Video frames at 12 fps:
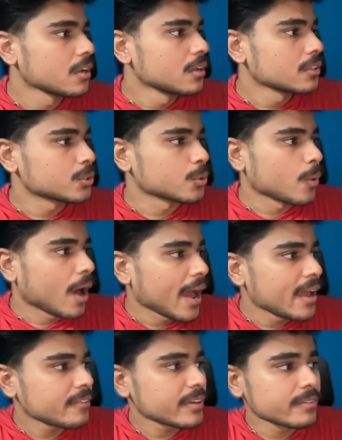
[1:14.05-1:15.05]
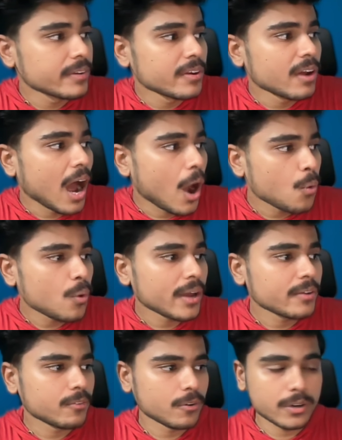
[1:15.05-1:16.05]
So I have given how I
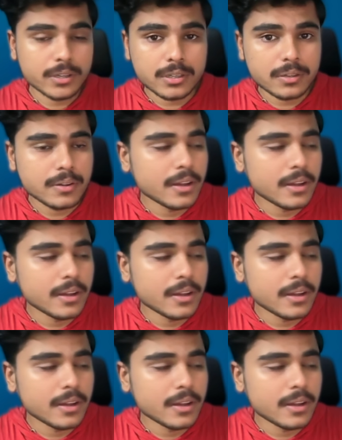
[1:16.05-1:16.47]
want,